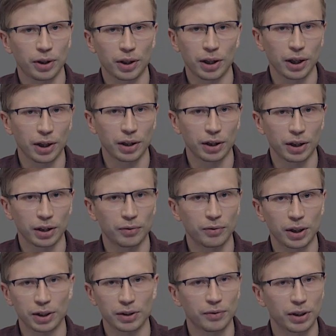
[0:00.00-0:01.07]
the other and
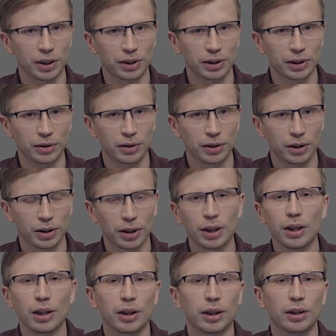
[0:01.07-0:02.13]
vice versa.
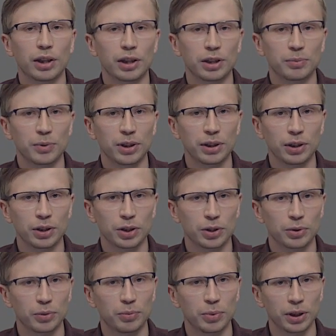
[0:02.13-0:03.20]
The transmitter
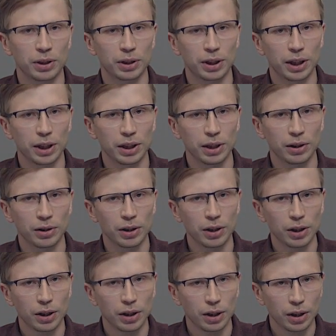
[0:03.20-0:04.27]
should be talking
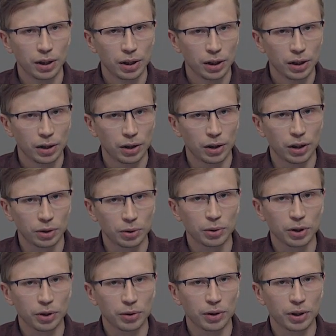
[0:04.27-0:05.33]

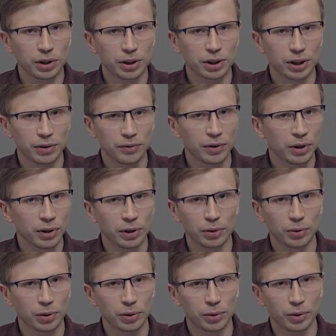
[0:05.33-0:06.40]
to the receiver,
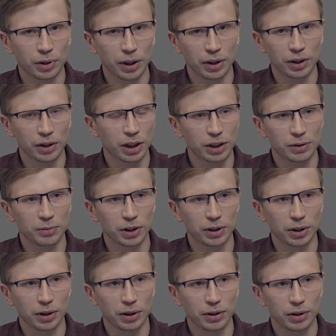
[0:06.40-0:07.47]
not to another transmitter.